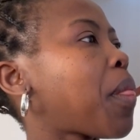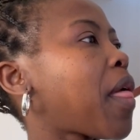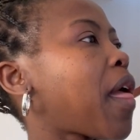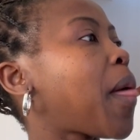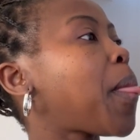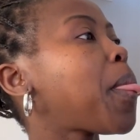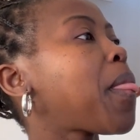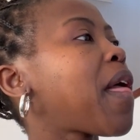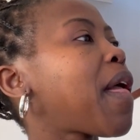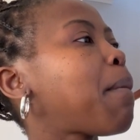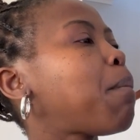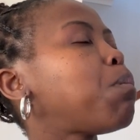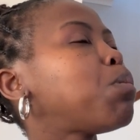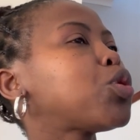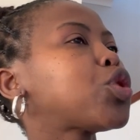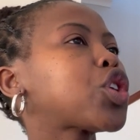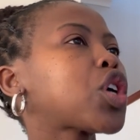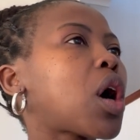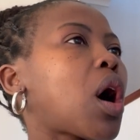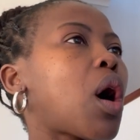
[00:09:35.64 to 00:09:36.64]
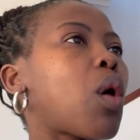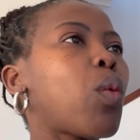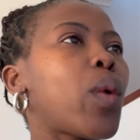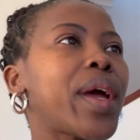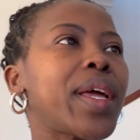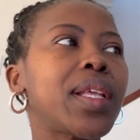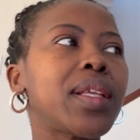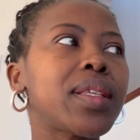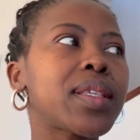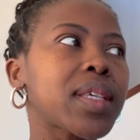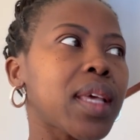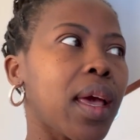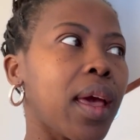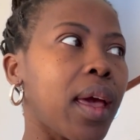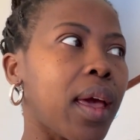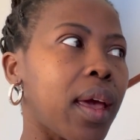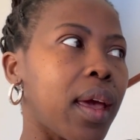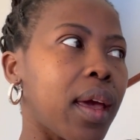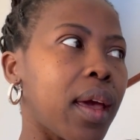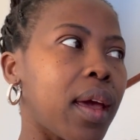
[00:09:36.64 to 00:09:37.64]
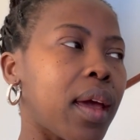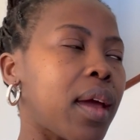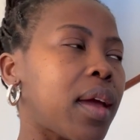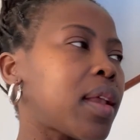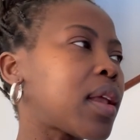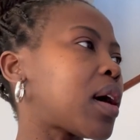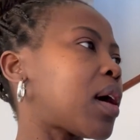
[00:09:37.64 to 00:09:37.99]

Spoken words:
And then, so I went in,